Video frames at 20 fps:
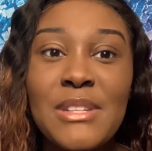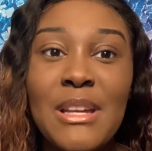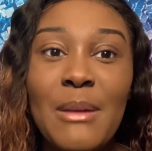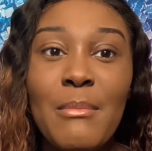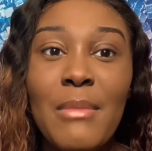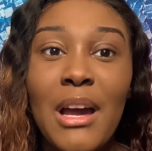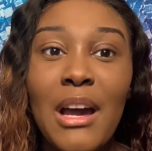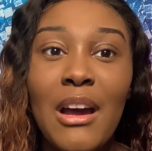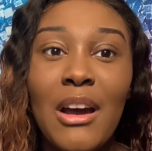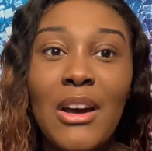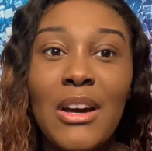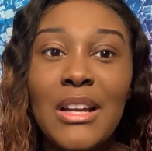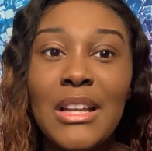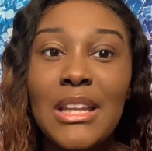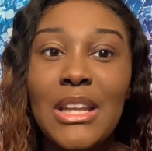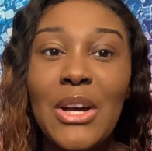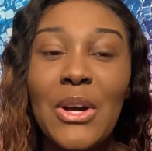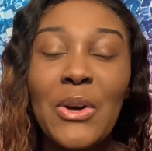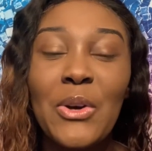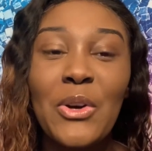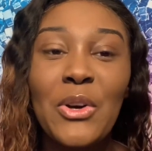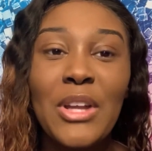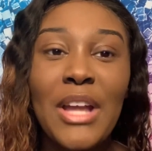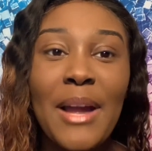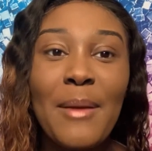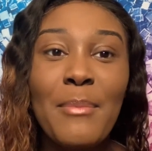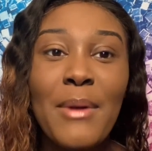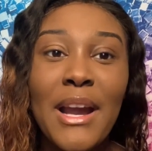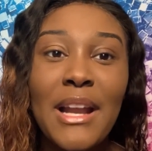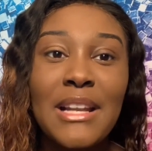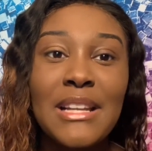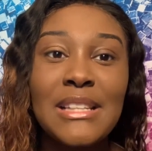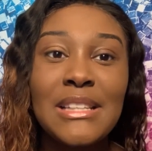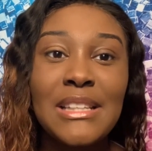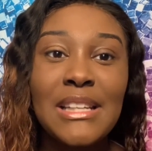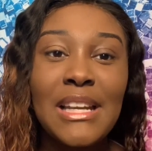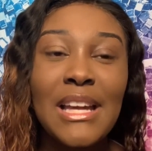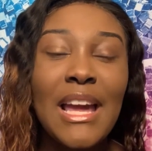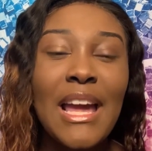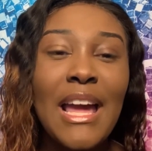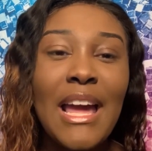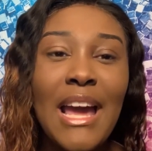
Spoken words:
about the whole like pregnancy.